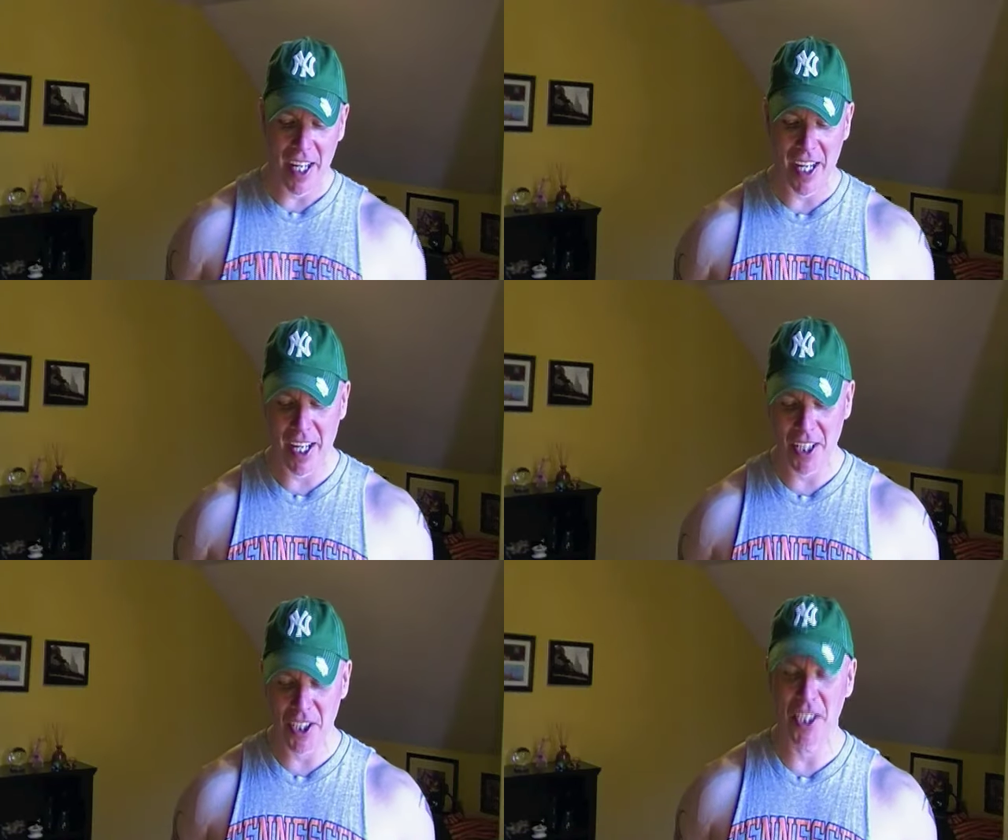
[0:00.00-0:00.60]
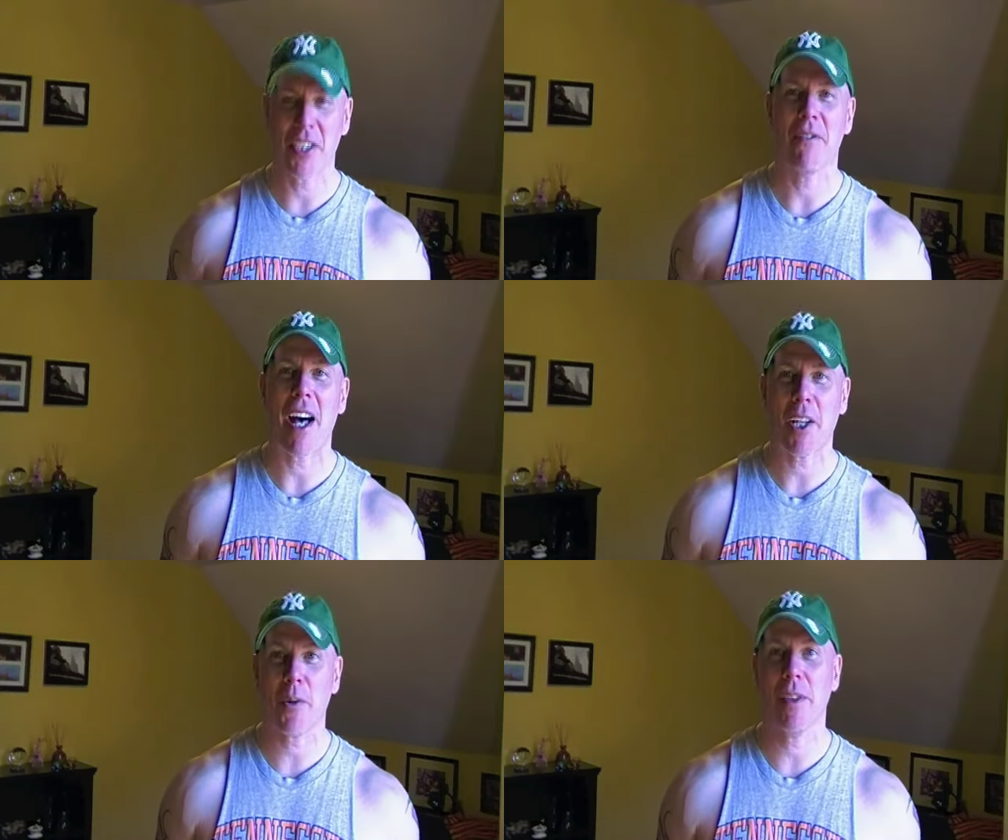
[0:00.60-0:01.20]
and she's the
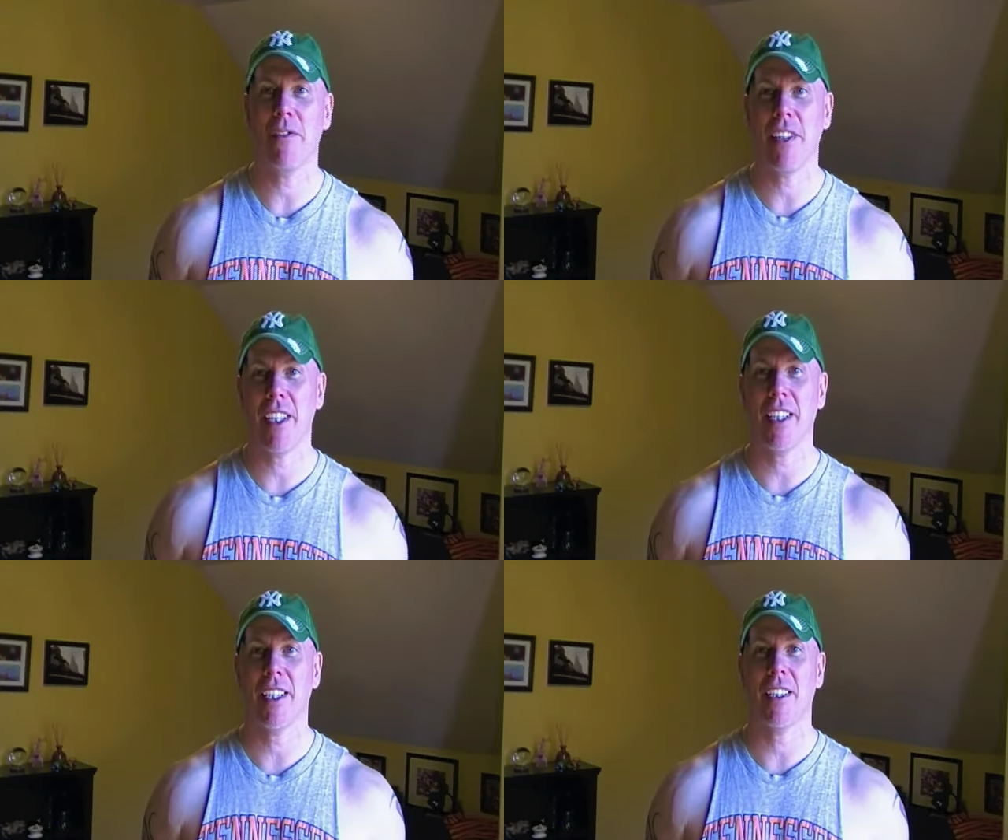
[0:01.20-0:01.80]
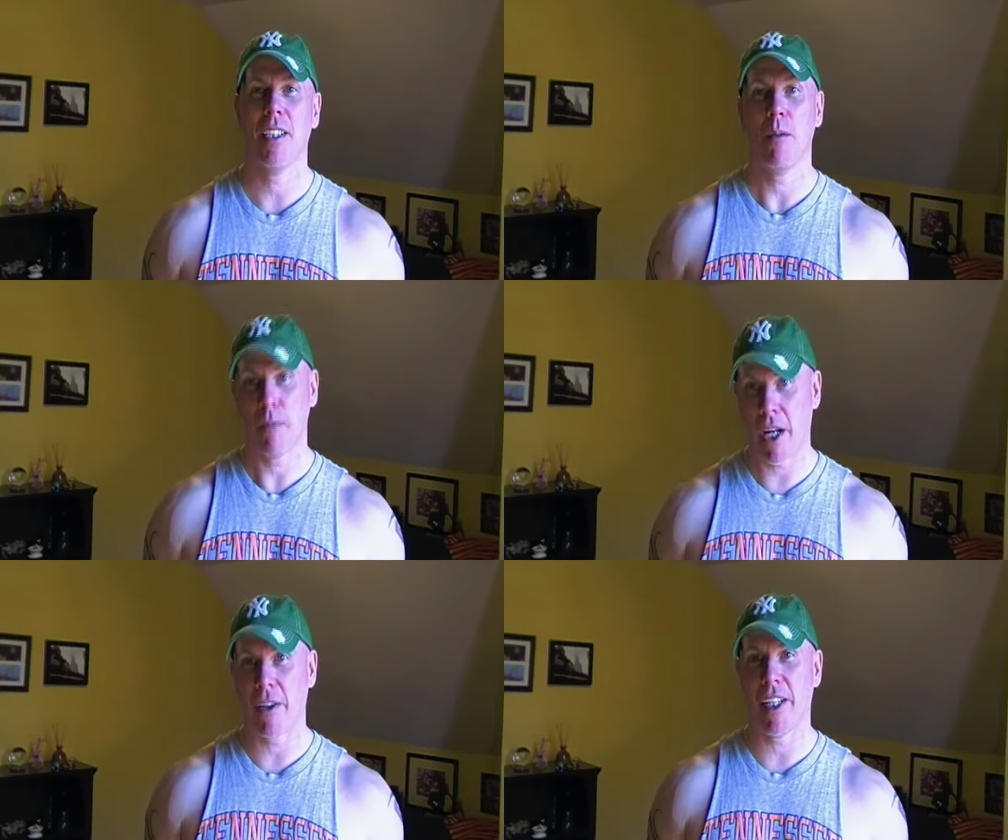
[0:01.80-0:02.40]
Valkyrie Vegan,
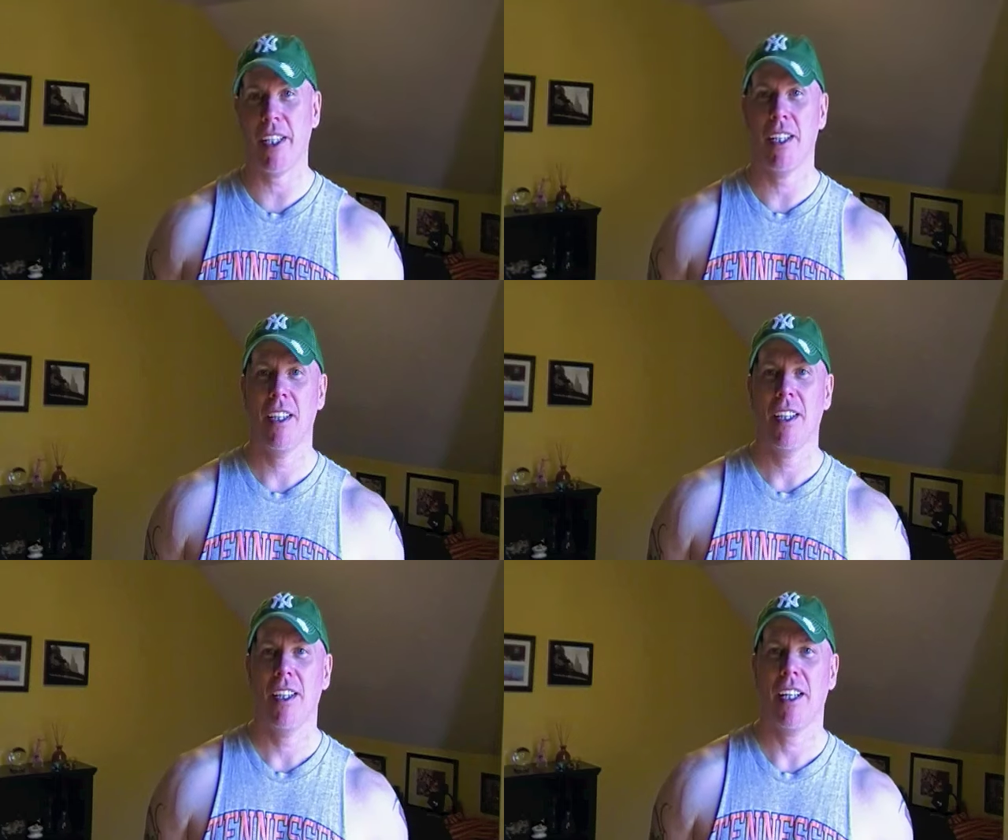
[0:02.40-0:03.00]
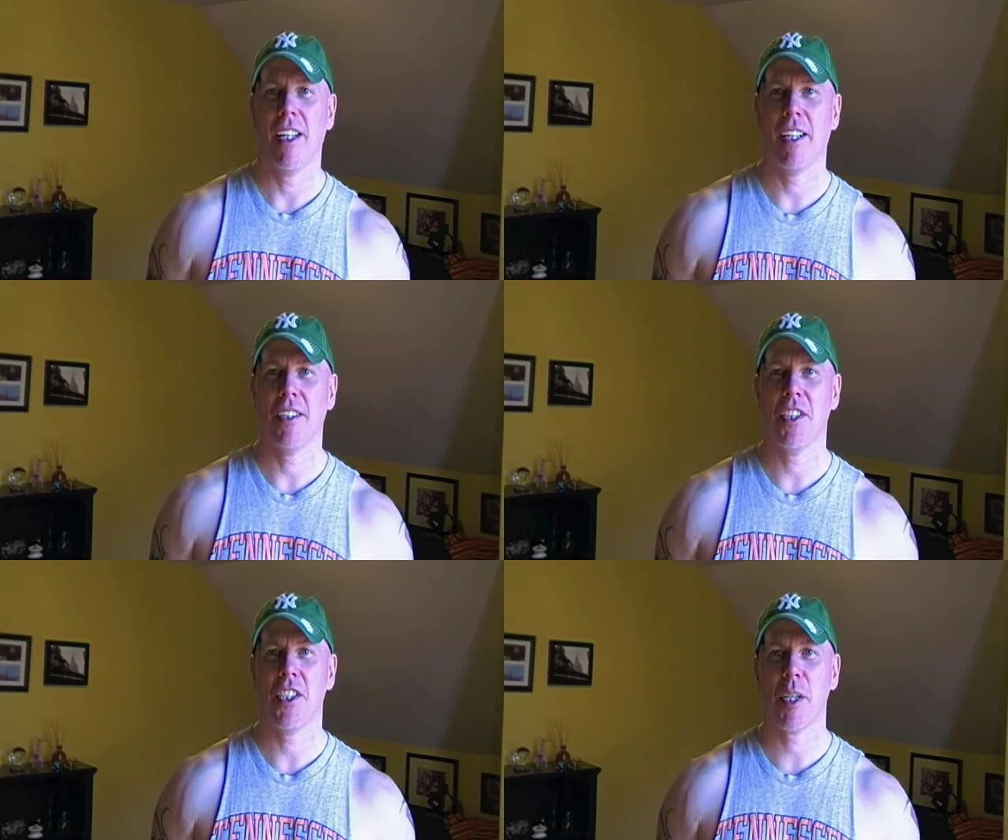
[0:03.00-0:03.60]
Mary.
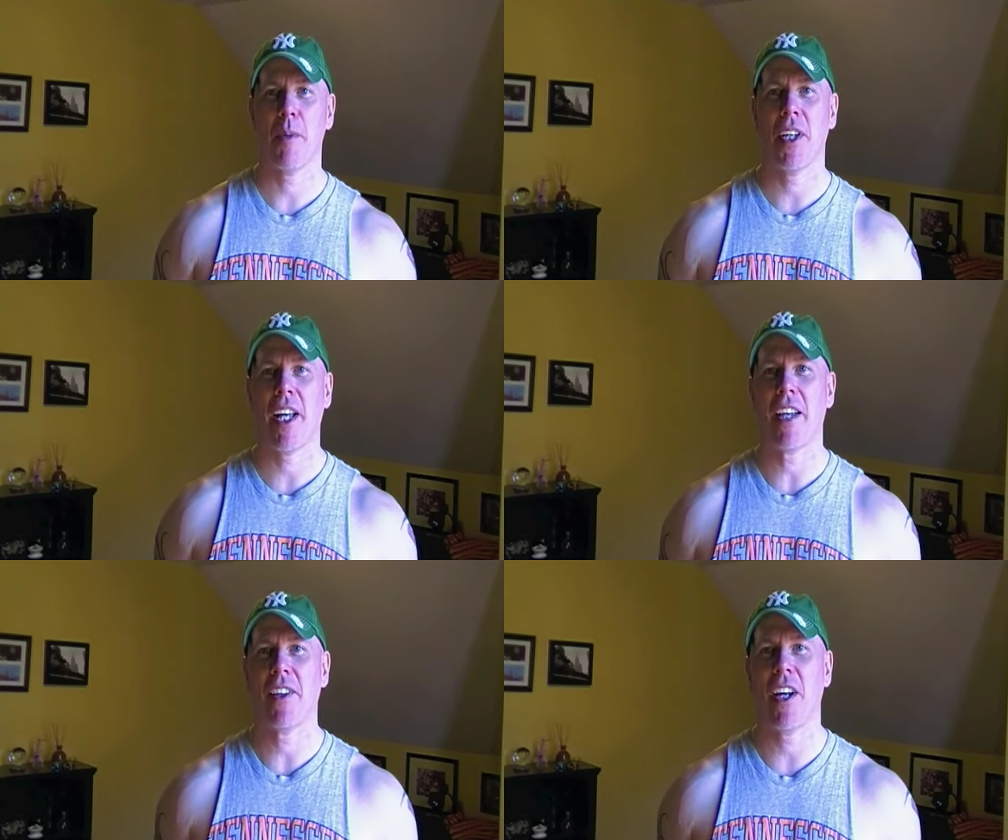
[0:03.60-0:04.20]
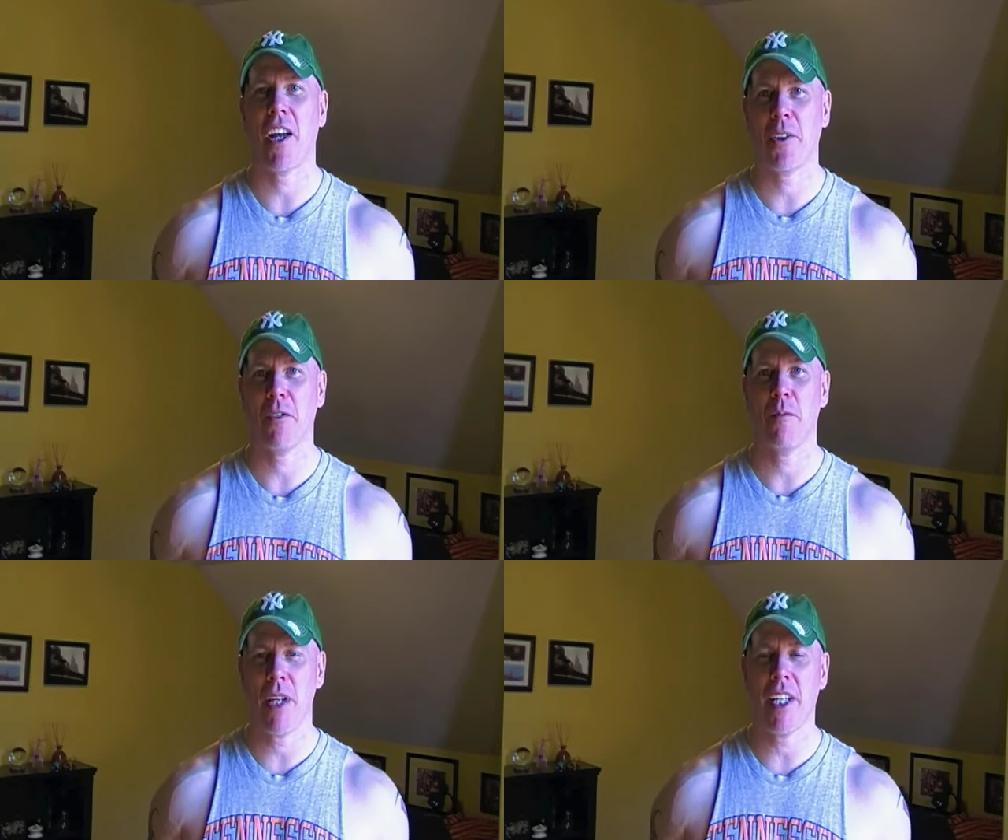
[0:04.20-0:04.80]
And she's someone I had the
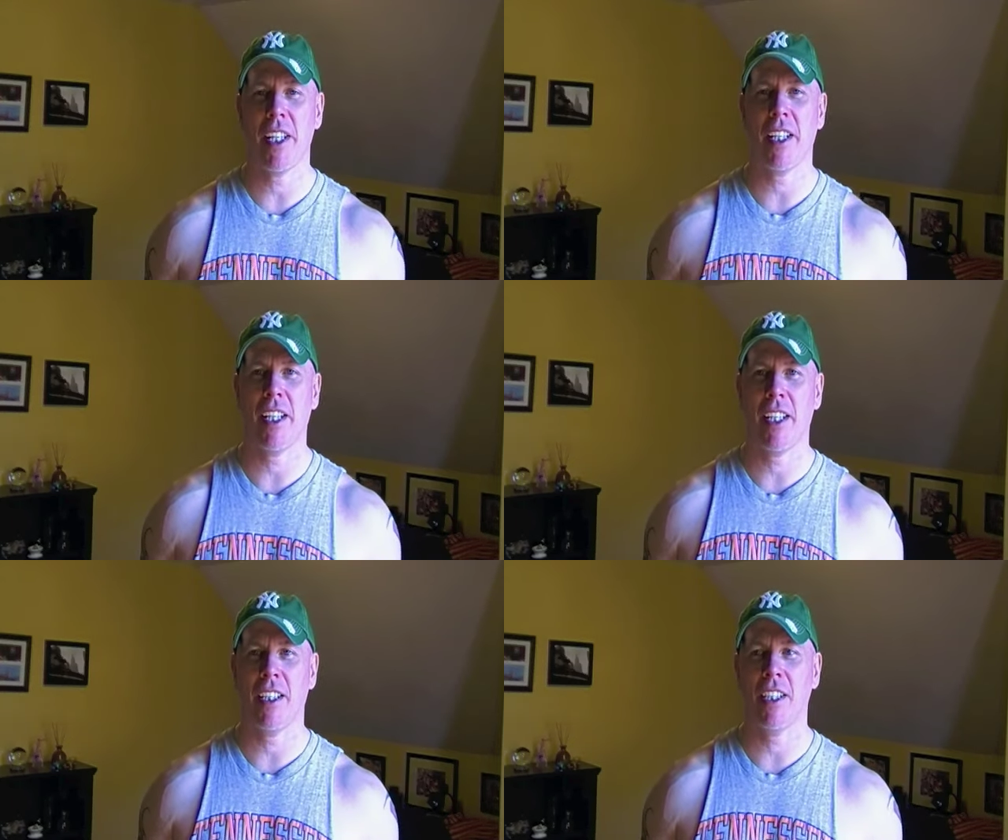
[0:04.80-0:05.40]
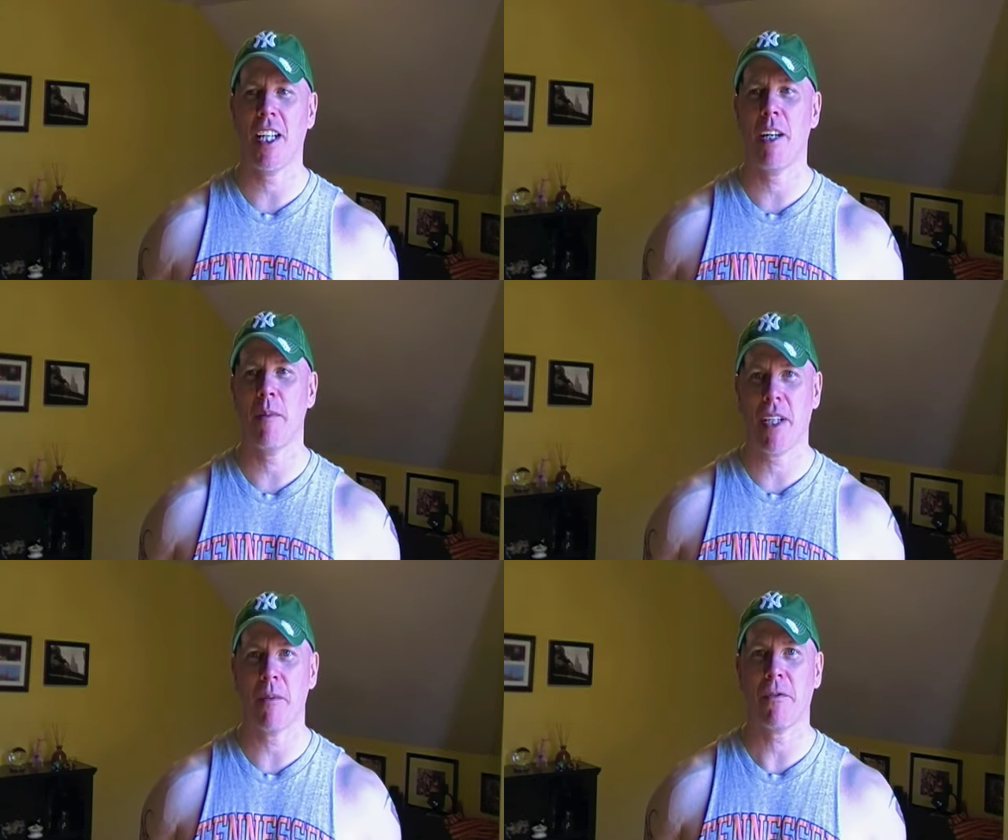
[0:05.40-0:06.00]
honor of meeting
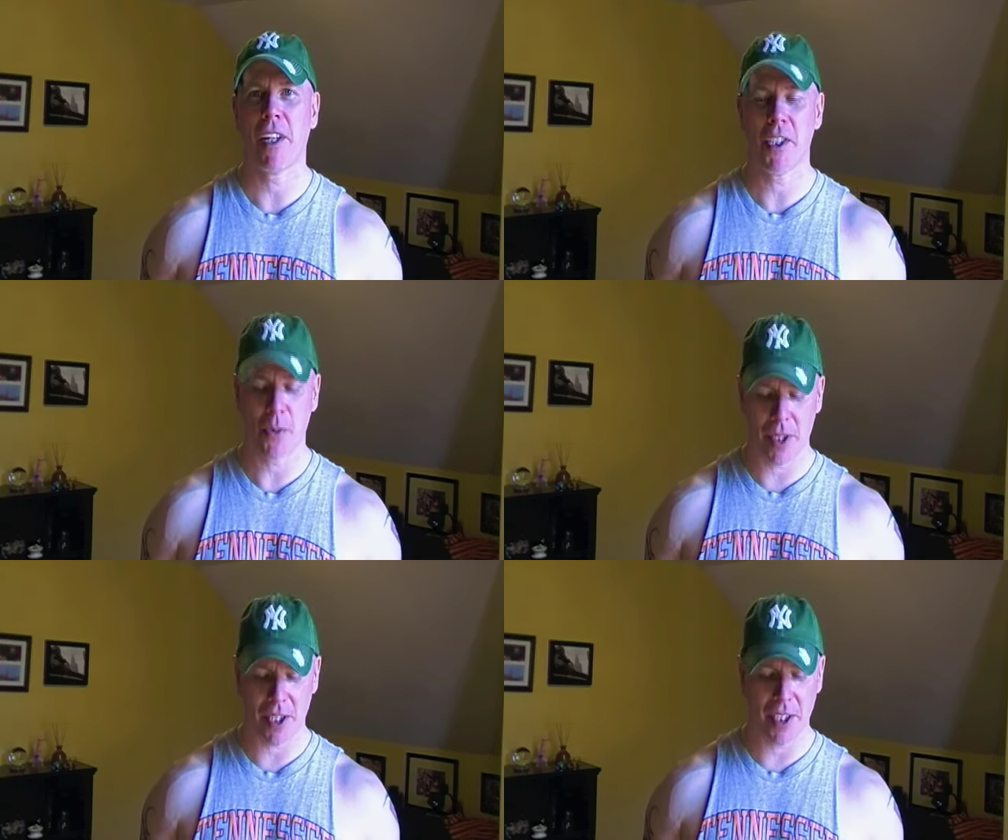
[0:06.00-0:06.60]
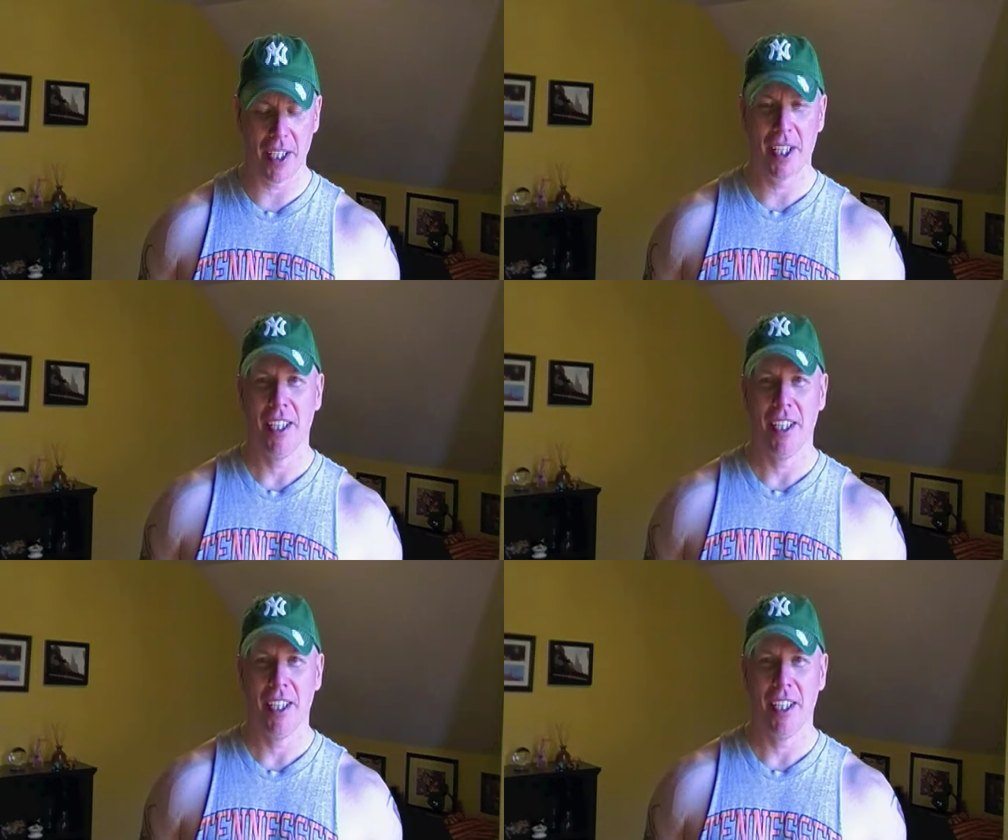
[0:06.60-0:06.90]
and become friends with.